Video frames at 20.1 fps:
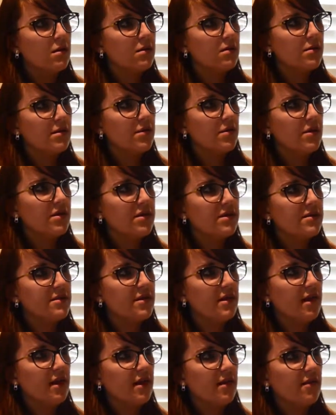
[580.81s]
He wanted
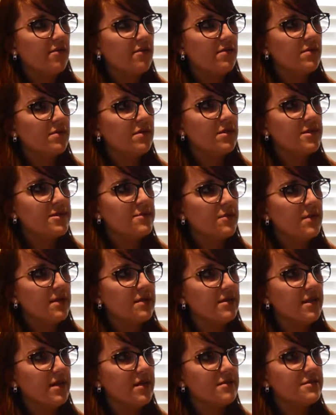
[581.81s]
to have the sweet
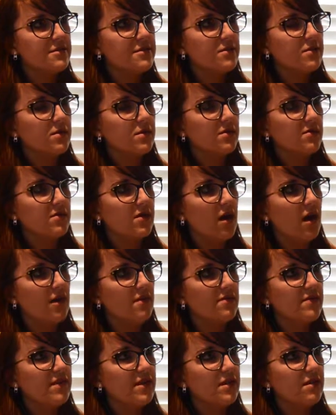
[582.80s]
taste of
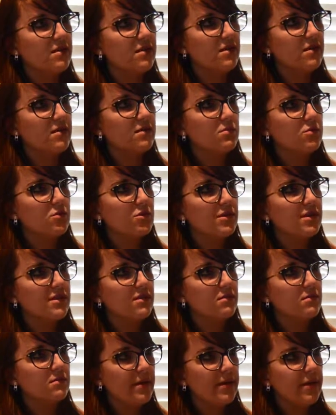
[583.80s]
coffee in the
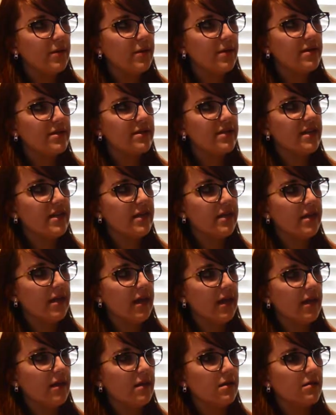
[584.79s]
morning. He wanted to eat
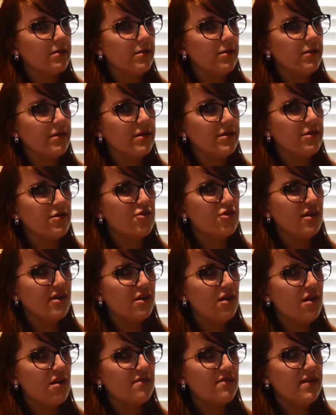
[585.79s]
cake. He wanted to try
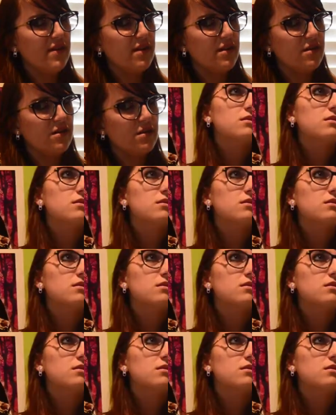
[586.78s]
coffee.